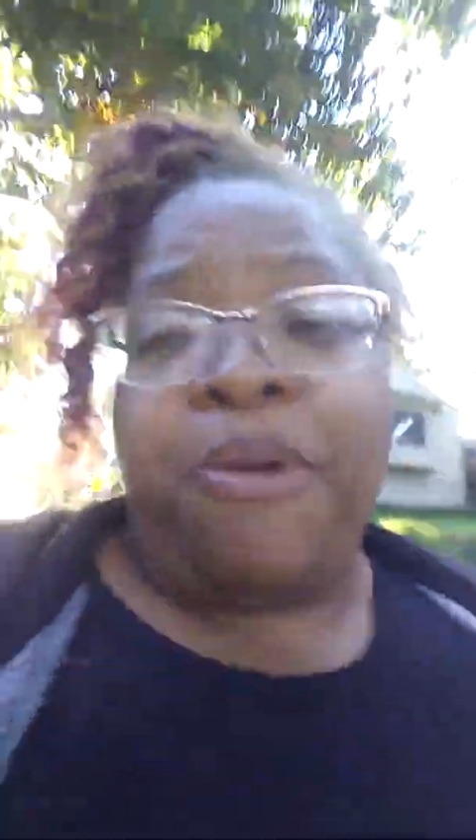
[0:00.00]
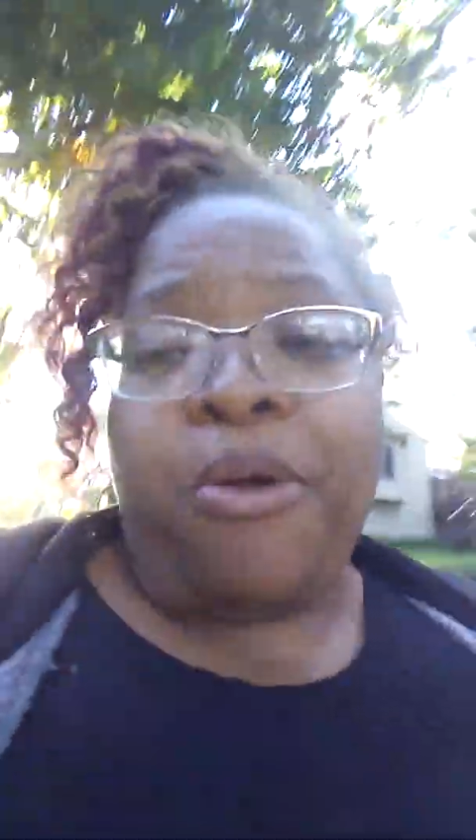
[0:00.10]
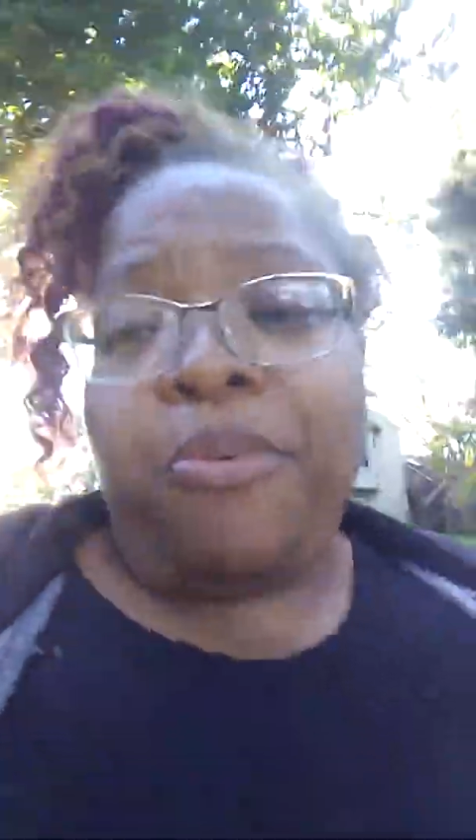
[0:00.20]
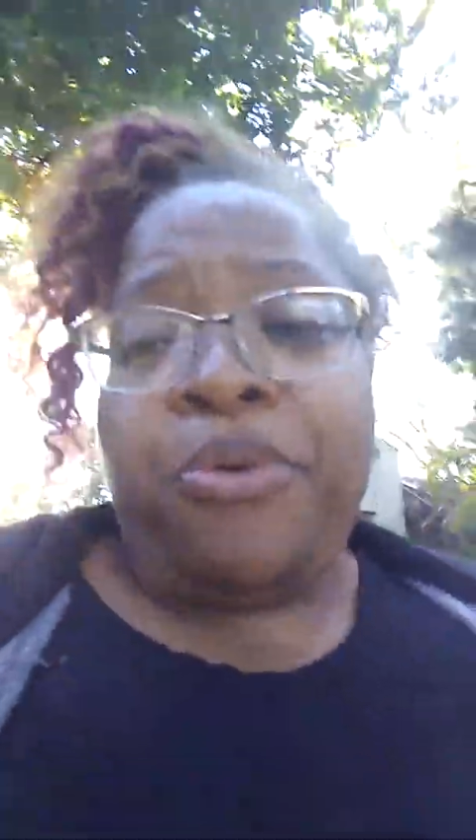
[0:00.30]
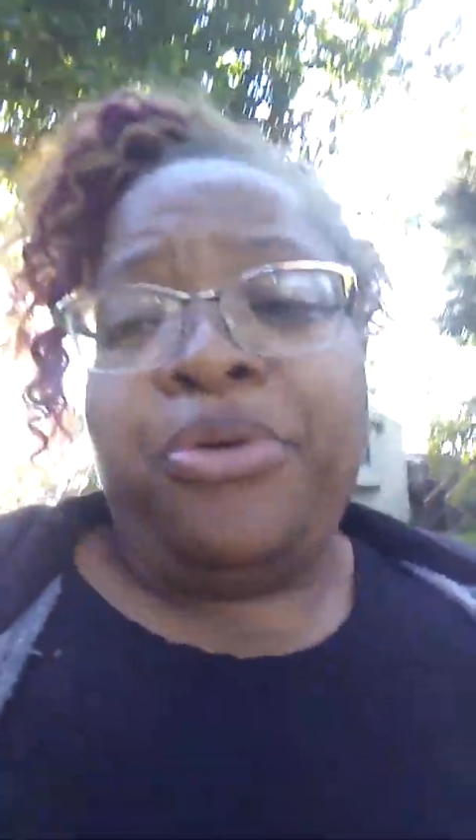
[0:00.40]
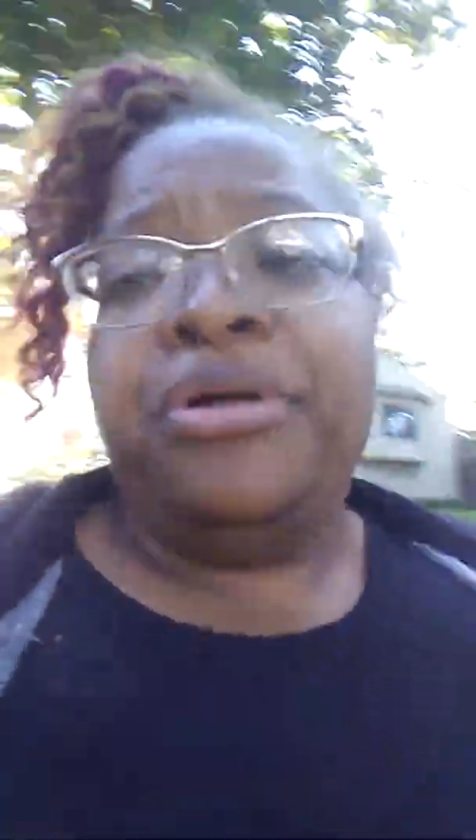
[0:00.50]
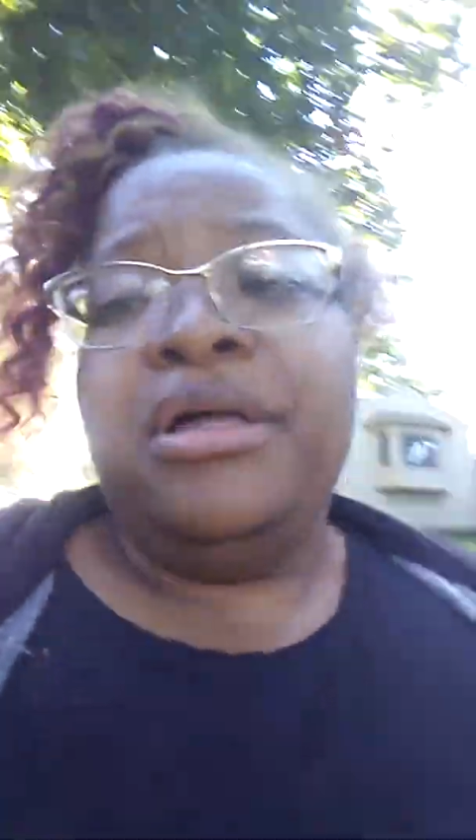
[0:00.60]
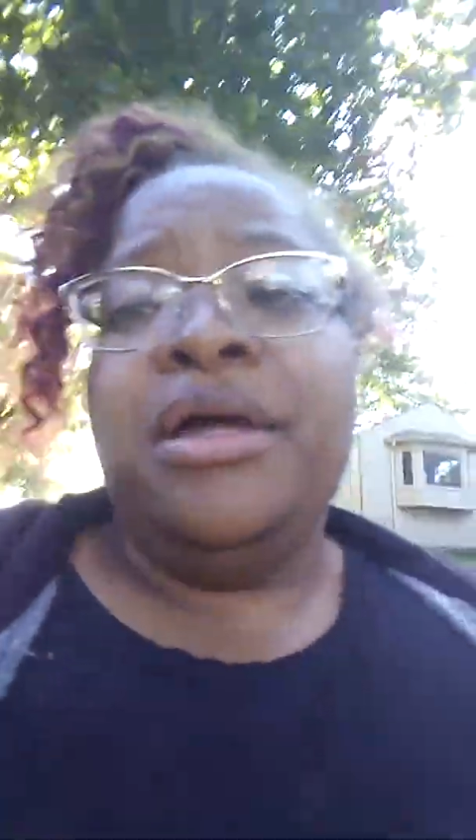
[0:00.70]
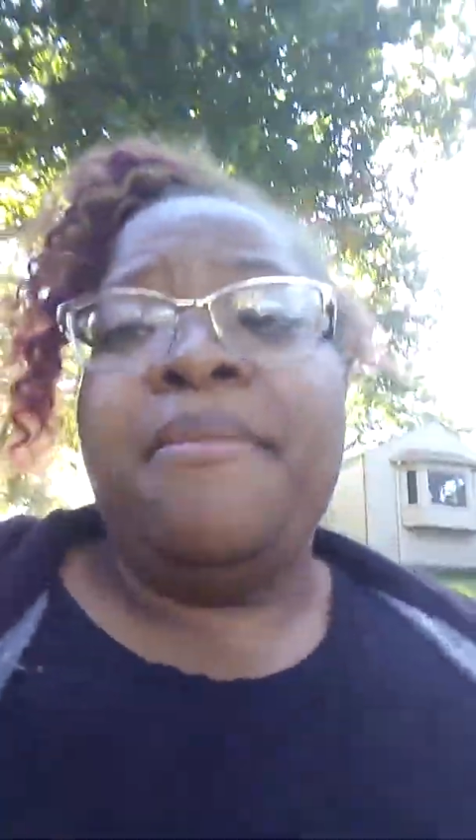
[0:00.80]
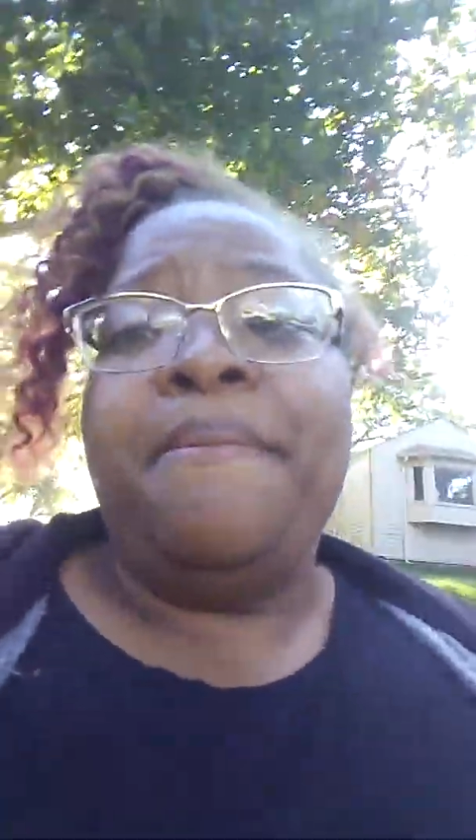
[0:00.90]
purple,
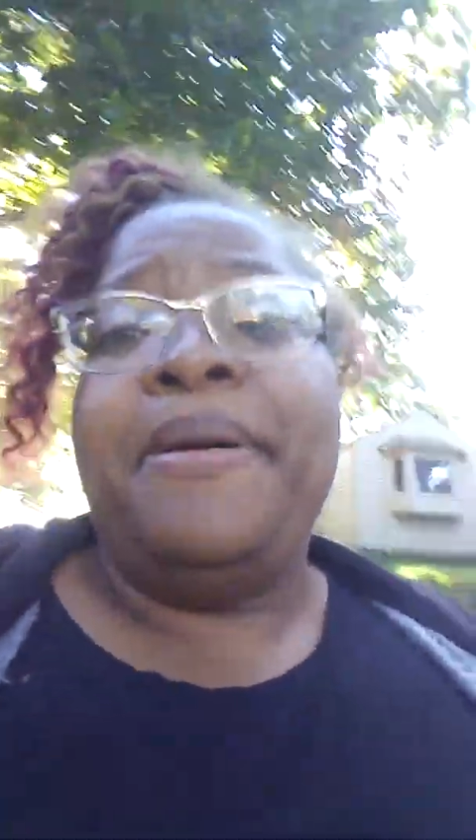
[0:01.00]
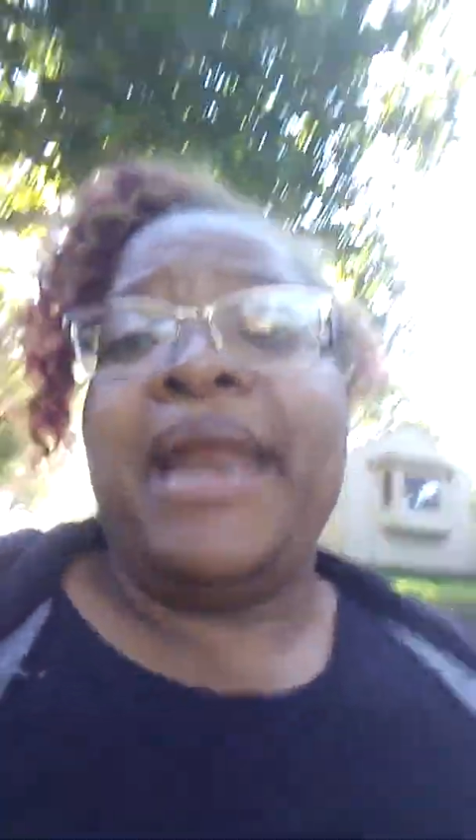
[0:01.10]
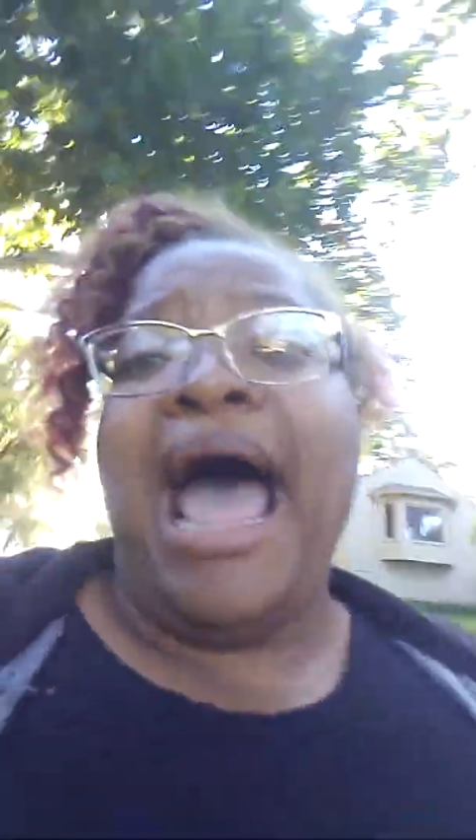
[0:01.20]
but